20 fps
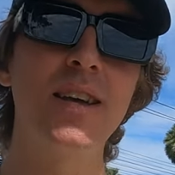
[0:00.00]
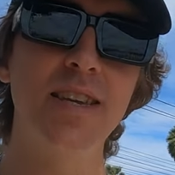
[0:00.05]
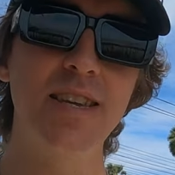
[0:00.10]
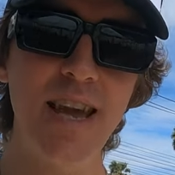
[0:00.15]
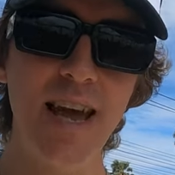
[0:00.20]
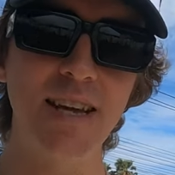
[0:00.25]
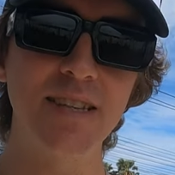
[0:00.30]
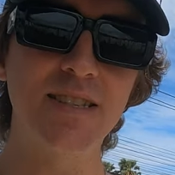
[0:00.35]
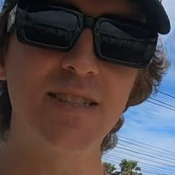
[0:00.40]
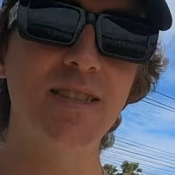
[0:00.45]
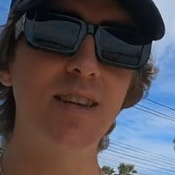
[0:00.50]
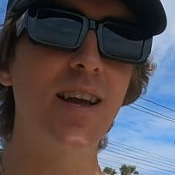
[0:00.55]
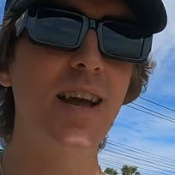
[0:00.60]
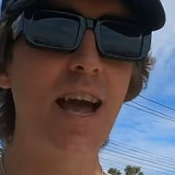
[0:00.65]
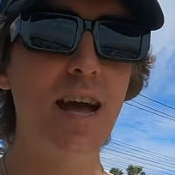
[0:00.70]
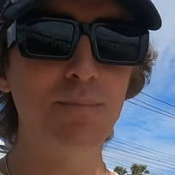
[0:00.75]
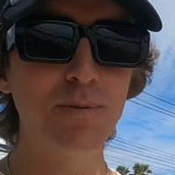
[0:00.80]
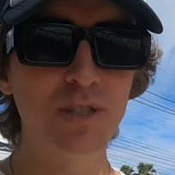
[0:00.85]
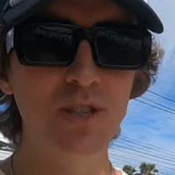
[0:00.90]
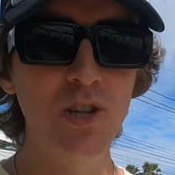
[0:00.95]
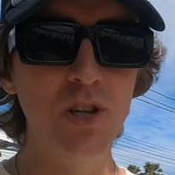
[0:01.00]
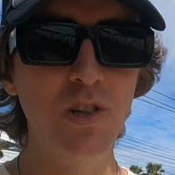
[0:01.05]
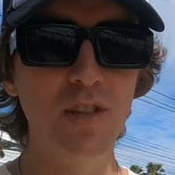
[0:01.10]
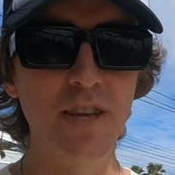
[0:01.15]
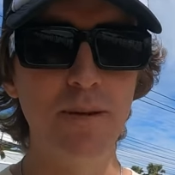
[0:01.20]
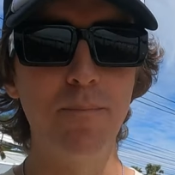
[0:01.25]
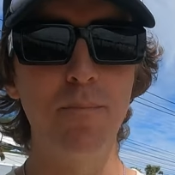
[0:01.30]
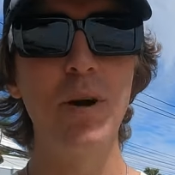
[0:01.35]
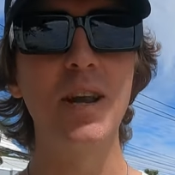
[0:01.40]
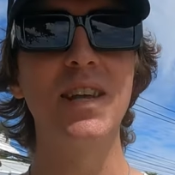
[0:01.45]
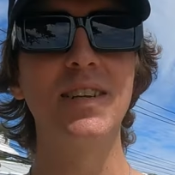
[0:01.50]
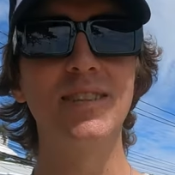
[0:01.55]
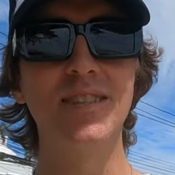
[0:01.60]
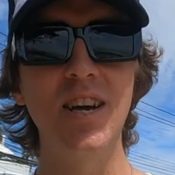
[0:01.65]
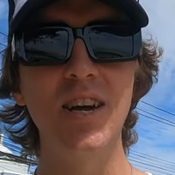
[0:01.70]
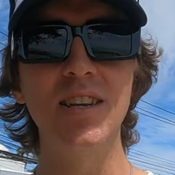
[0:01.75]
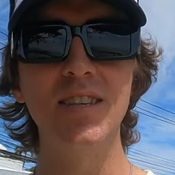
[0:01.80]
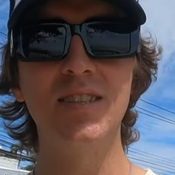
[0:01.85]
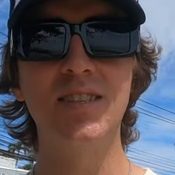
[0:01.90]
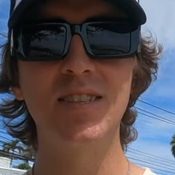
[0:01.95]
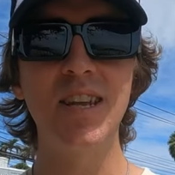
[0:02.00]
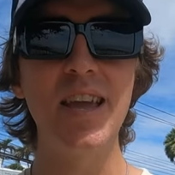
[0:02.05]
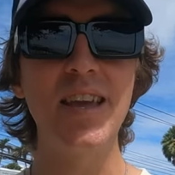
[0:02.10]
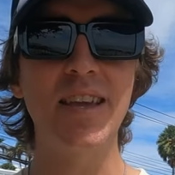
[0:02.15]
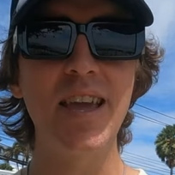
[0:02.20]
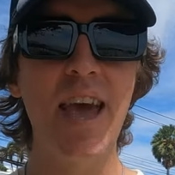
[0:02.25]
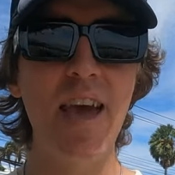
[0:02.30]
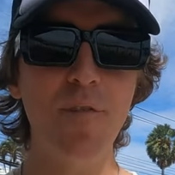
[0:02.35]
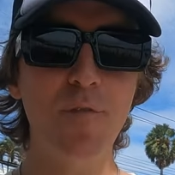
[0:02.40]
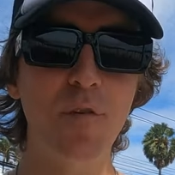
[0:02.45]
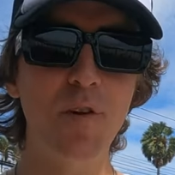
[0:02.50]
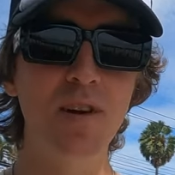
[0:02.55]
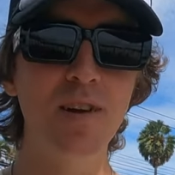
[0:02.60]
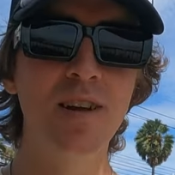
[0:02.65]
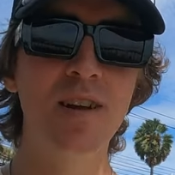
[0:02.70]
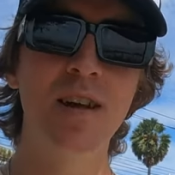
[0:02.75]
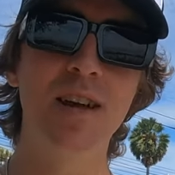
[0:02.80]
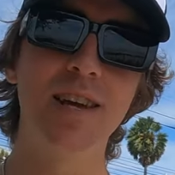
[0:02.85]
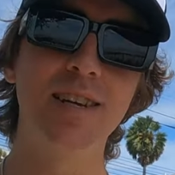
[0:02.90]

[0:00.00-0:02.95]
Yes, absolutely. But it does take effort.